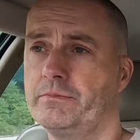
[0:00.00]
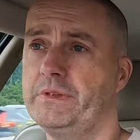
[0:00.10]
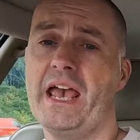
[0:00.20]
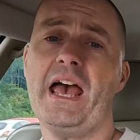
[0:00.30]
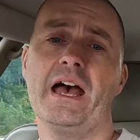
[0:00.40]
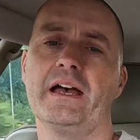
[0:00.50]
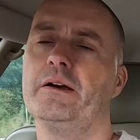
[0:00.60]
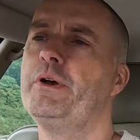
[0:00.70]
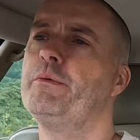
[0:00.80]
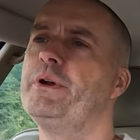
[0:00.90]
yeah,
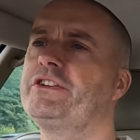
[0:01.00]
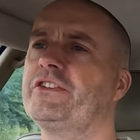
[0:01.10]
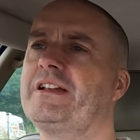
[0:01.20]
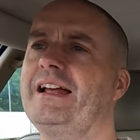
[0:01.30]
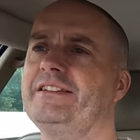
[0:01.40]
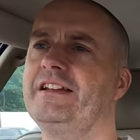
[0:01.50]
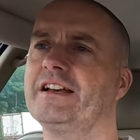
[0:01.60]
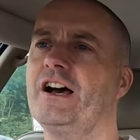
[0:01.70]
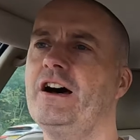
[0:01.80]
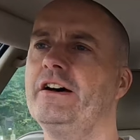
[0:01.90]
we're just collecting a
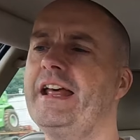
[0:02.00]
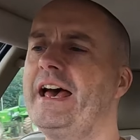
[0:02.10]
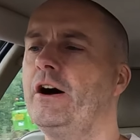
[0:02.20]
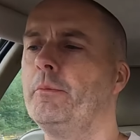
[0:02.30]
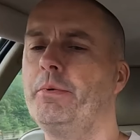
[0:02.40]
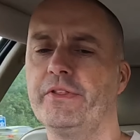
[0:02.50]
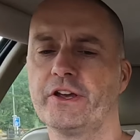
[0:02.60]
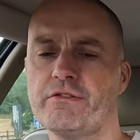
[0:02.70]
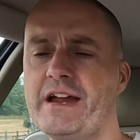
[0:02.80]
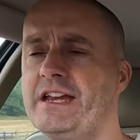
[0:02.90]
car now. But the
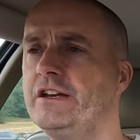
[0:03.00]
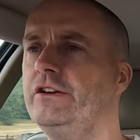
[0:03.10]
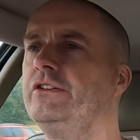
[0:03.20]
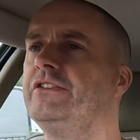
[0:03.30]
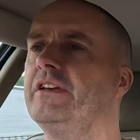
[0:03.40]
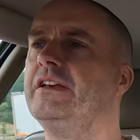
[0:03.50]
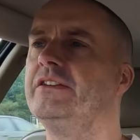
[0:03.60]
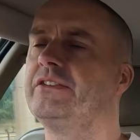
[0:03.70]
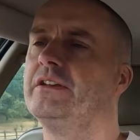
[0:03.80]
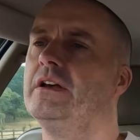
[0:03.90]
great news
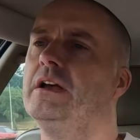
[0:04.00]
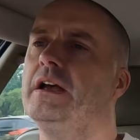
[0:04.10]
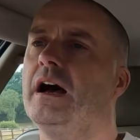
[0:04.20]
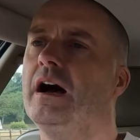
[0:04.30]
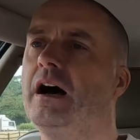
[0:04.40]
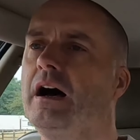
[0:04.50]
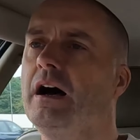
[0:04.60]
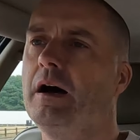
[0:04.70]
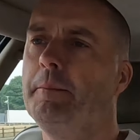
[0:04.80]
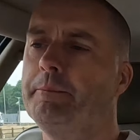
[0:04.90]
is
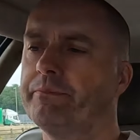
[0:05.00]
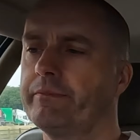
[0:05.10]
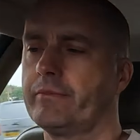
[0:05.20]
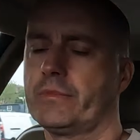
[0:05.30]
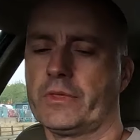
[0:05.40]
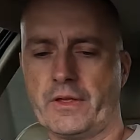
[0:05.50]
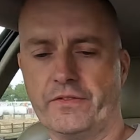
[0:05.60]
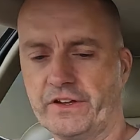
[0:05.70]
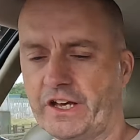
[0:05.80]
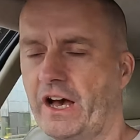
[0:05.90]

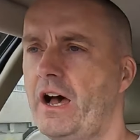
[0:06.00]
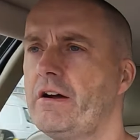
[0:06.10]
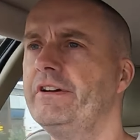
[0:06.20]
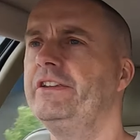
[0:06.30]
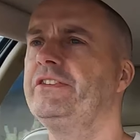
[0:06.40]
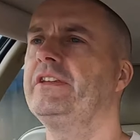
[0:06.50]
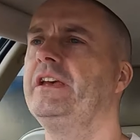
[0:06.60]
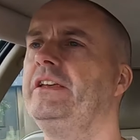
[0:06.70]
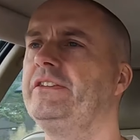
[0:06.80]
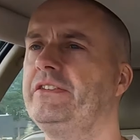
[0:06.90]
the car is
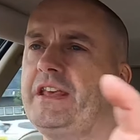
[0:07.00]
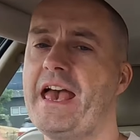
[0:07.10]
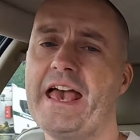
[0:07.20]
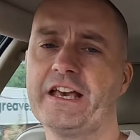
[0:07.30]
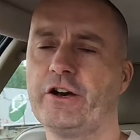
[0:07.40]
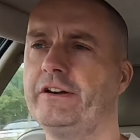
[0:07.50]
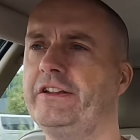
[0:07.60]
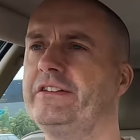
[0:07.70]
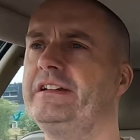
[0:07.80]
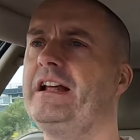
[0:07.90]
the aircon
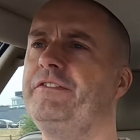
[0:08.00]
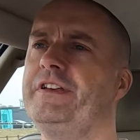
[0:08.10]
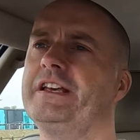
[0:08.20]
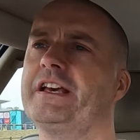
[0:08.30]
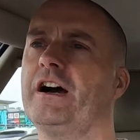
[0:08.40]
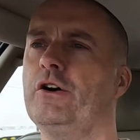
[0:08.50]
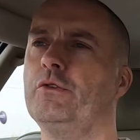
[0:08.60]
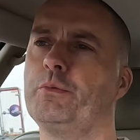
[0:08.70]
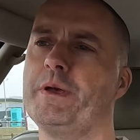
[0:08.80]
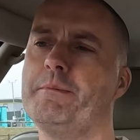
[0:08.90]
is lovely and
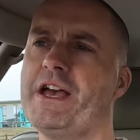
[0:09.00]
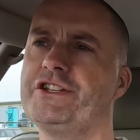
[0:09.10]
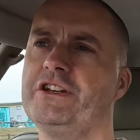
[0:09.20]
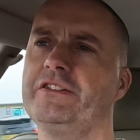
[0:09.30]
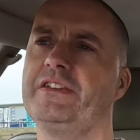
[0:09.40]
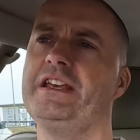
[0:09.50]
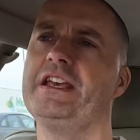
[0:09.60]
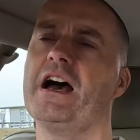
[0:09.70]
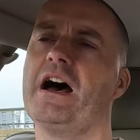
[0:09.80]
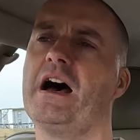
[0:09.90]
cold. We measured the